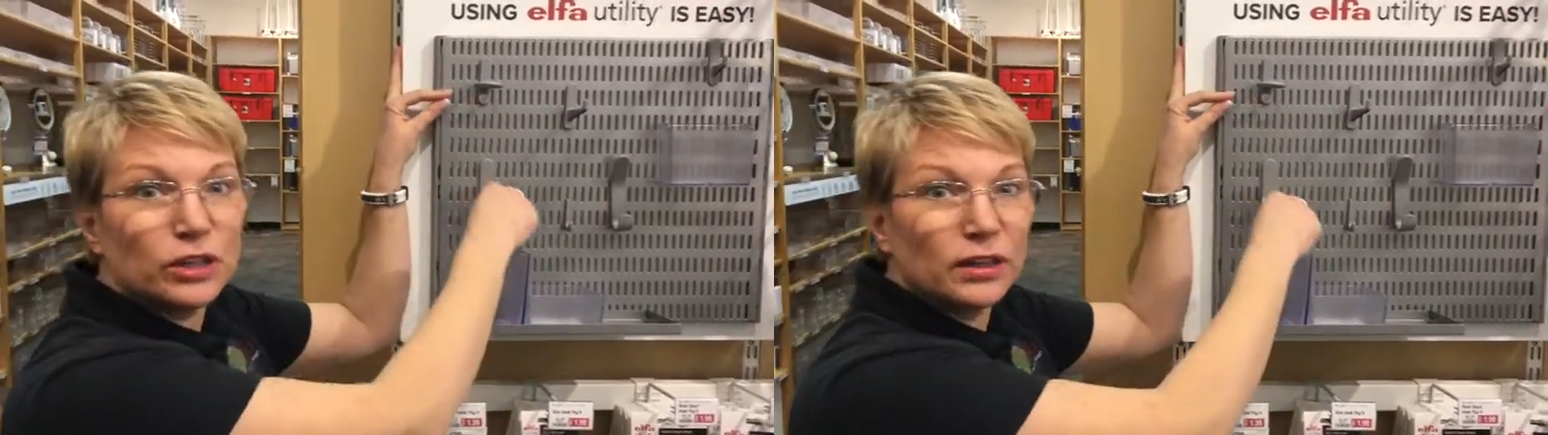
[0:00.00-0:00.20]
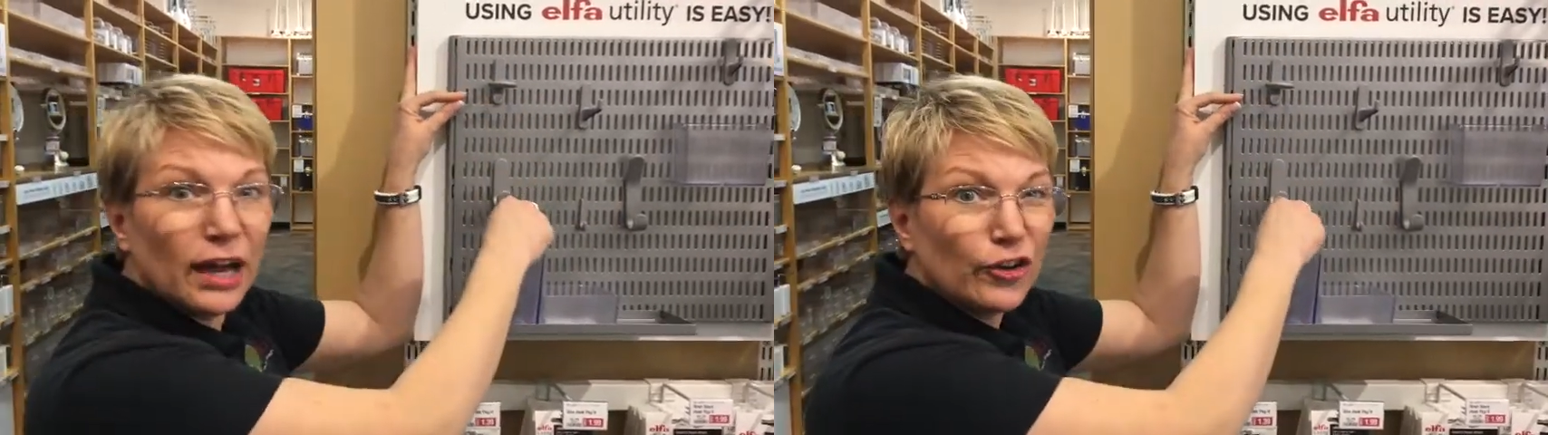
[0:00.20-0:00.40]
would
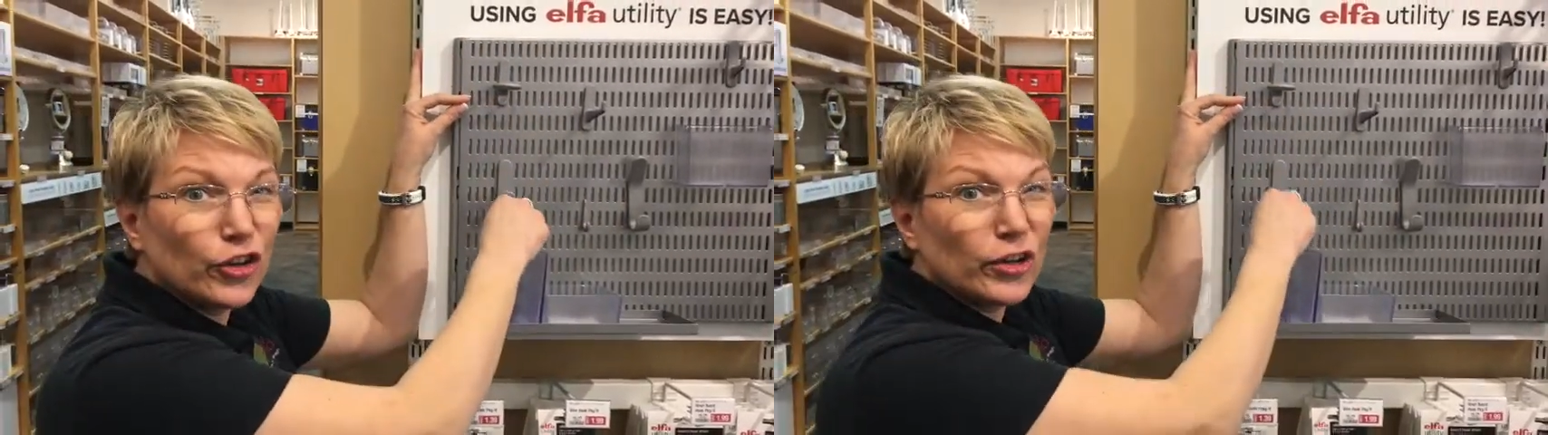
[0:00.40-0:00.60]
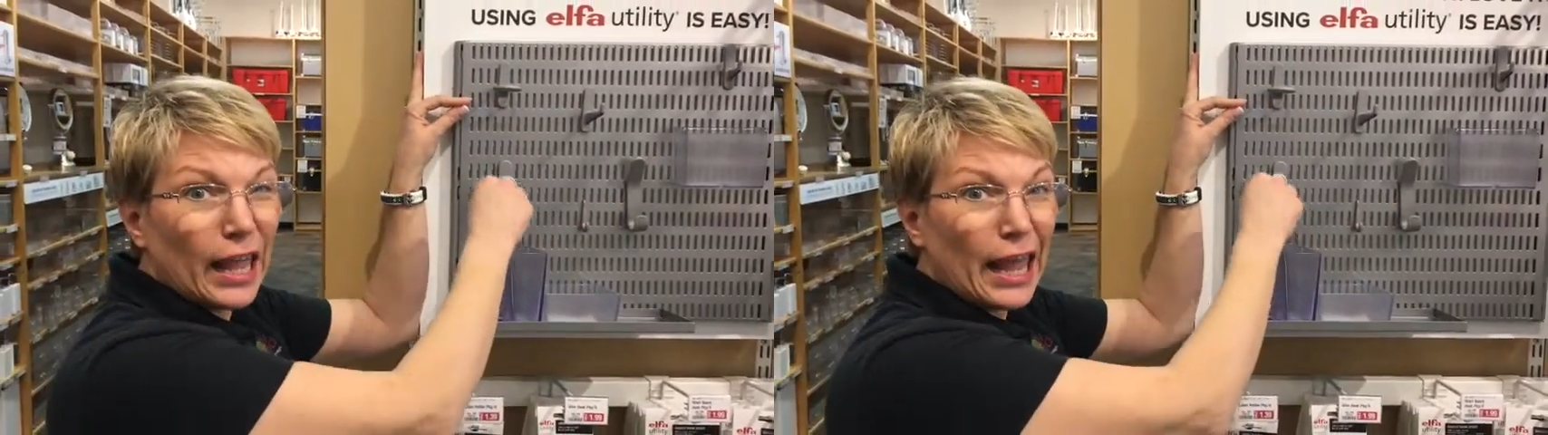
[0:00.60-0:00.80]
allow
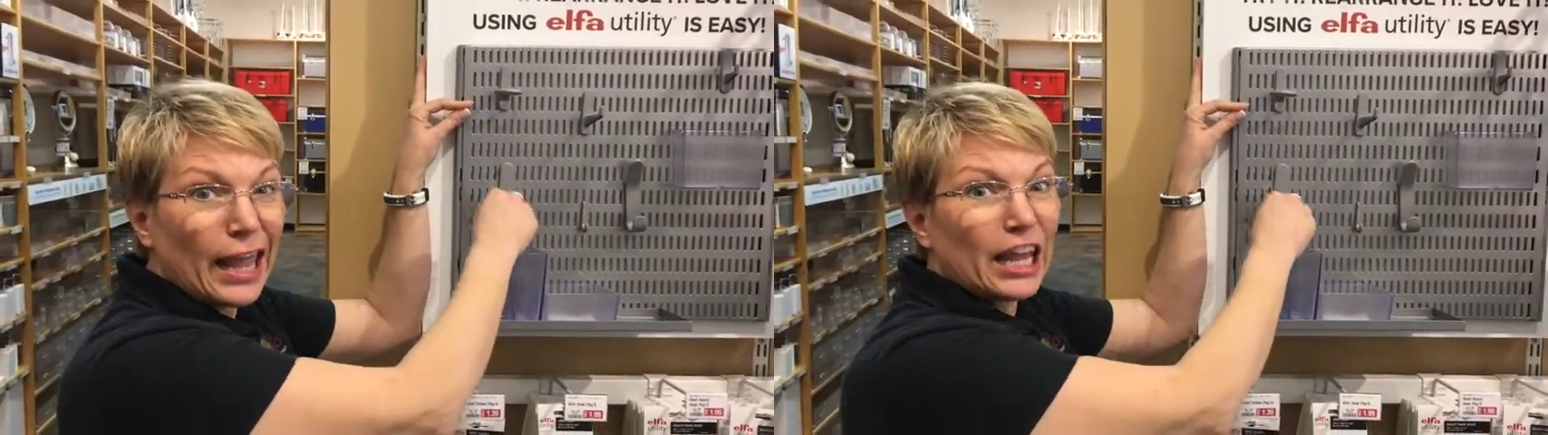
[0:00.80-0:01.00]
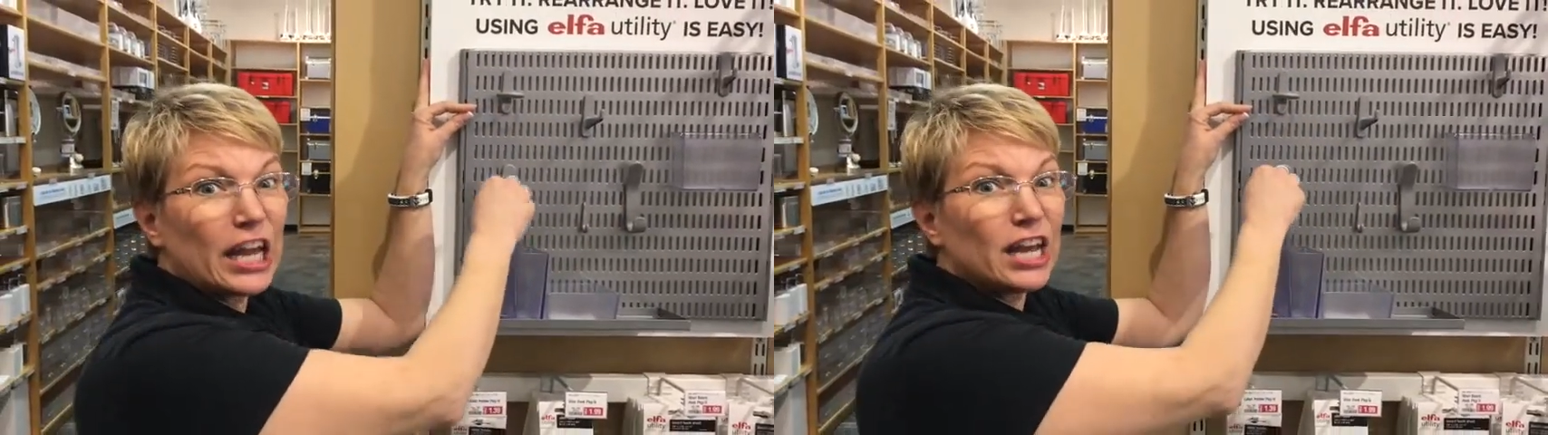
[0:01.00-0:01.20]
you to
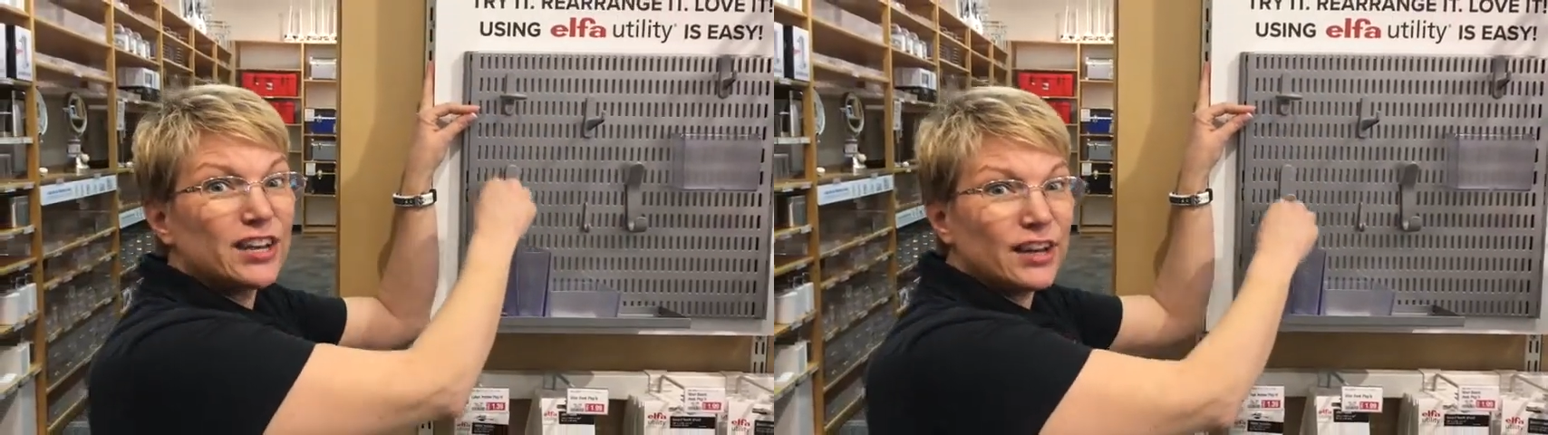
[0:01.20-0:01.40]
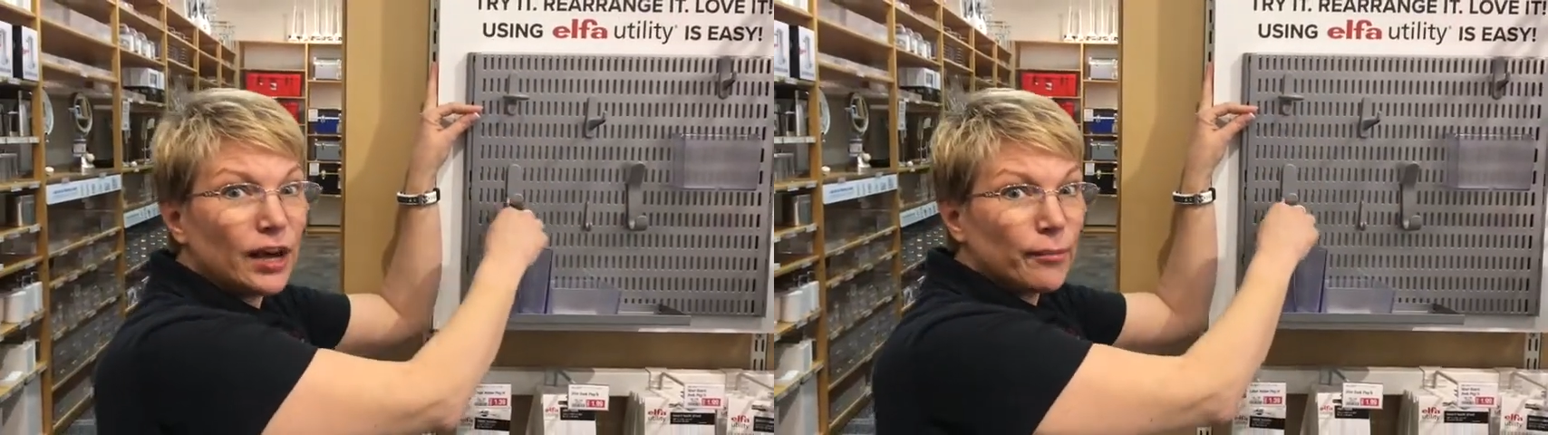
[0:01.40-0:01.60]
hang a
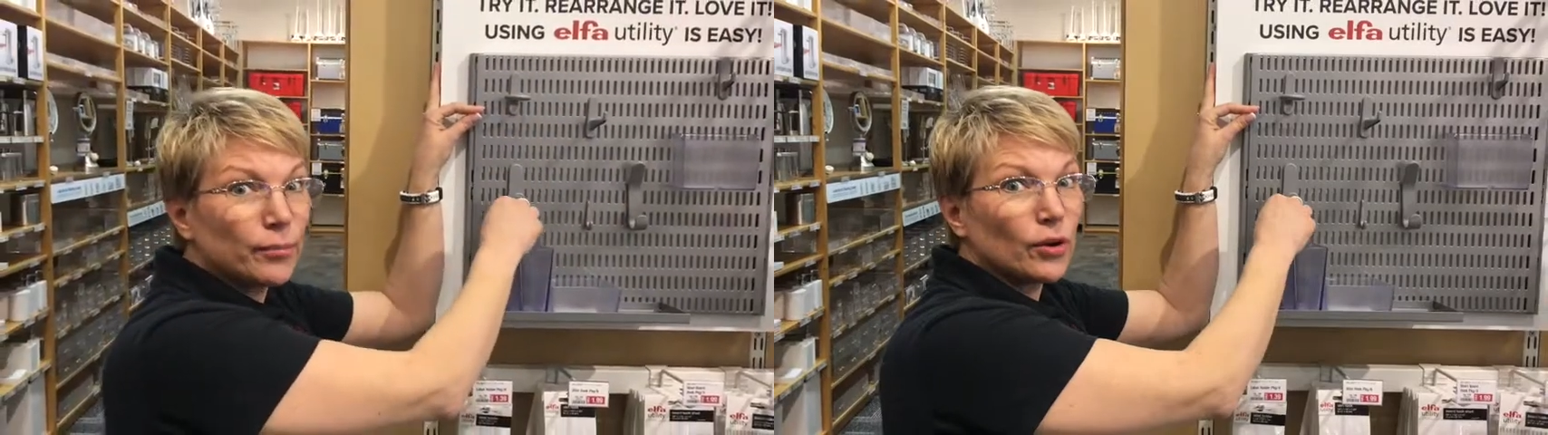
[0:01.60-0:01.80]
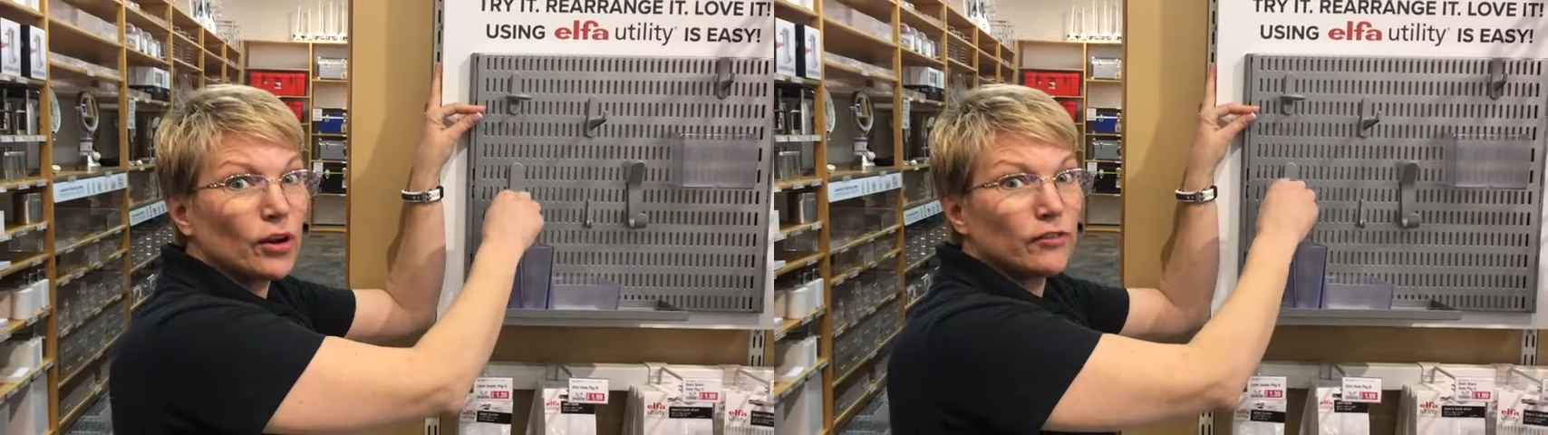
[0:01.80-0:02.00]

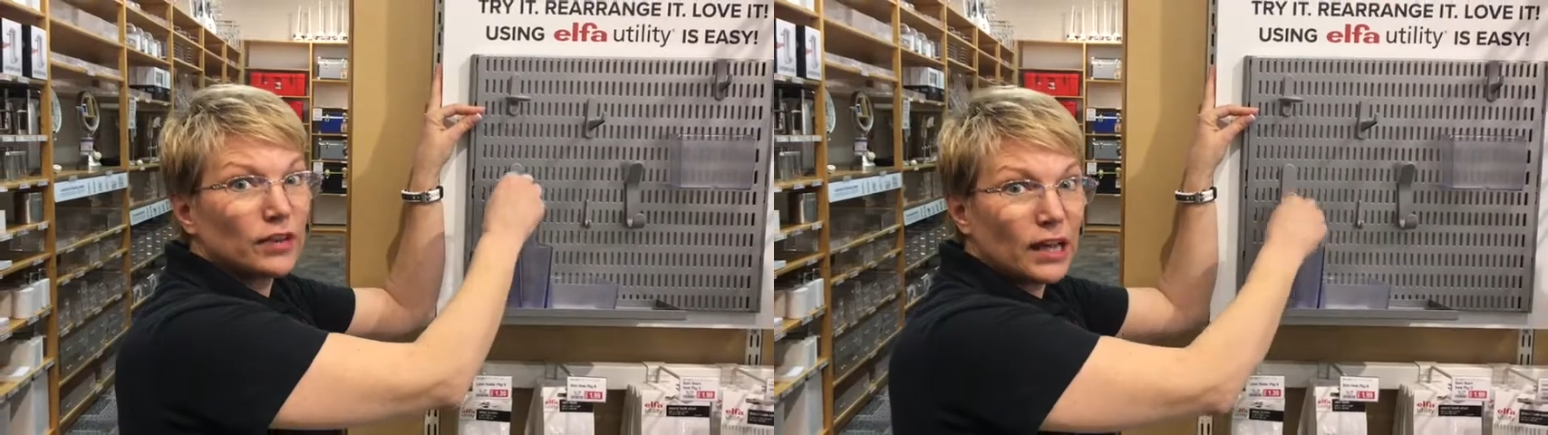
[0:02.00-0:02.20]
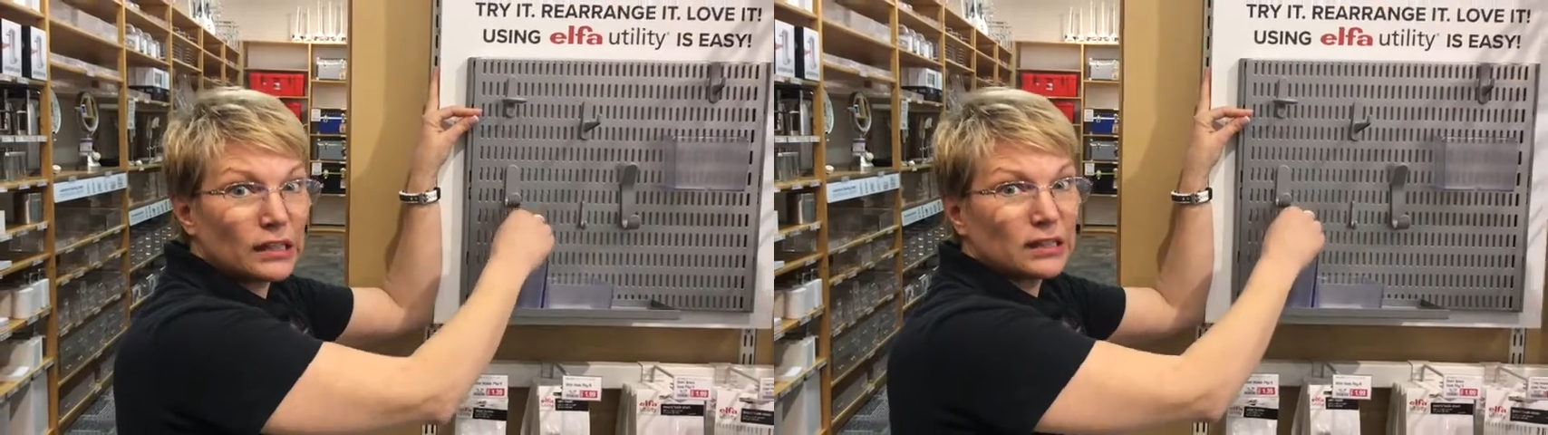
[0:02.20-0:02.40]
number of
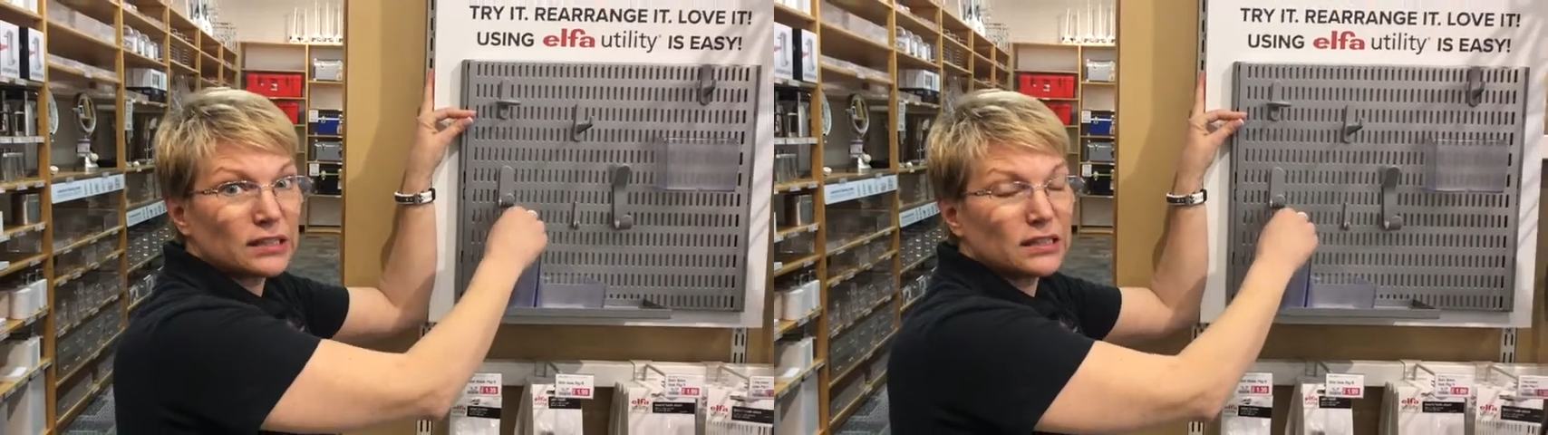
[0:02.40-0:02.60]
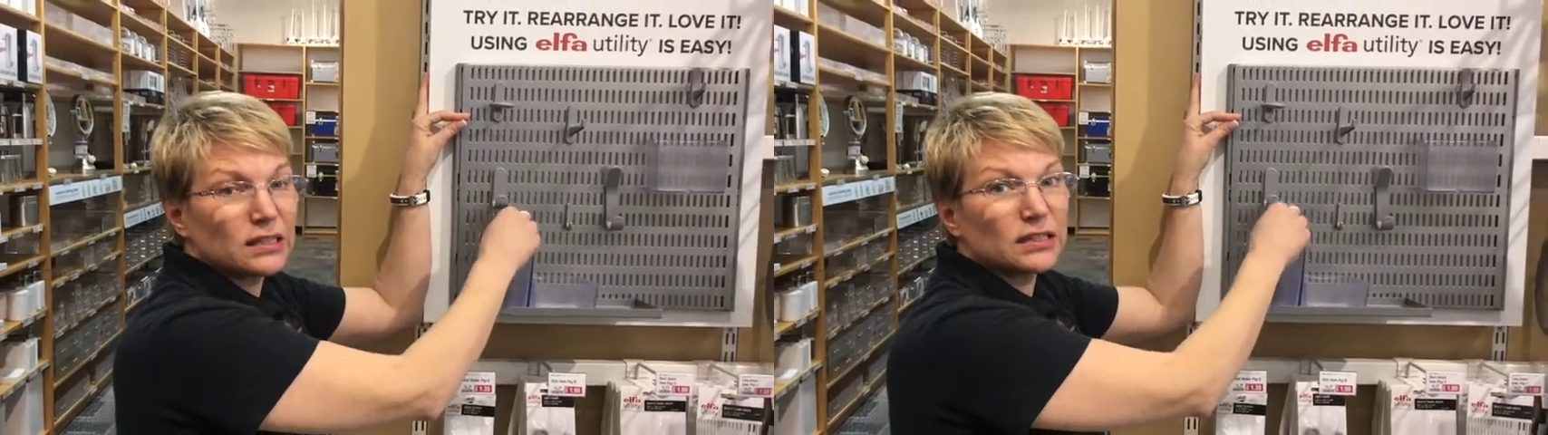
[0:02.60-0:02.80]

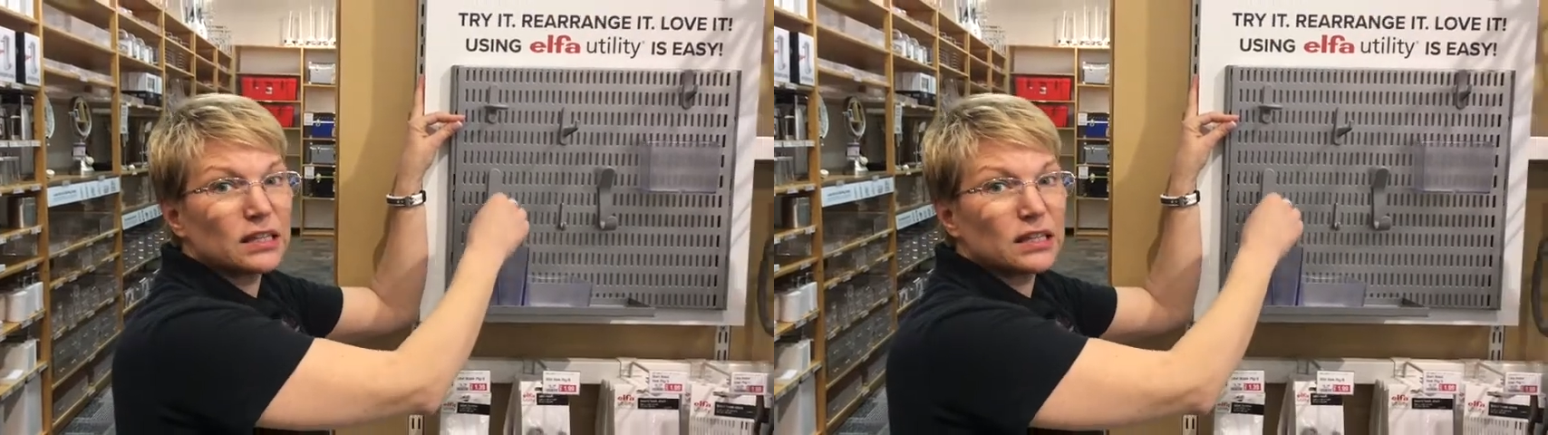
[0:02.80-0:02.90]
necklaces